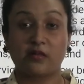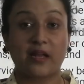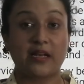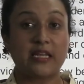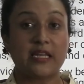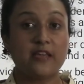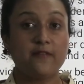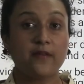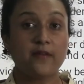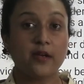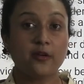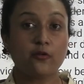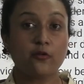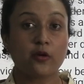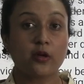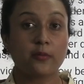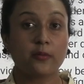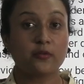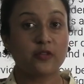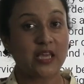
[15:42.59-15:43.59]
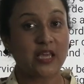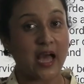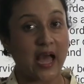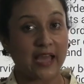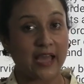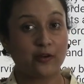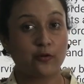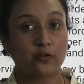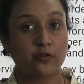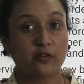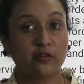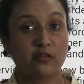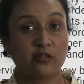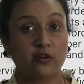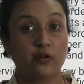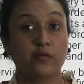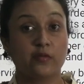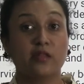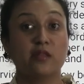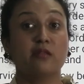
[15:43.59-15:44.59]
And if I talk about the high order
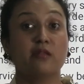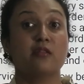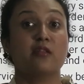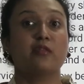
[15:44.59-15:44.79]
services,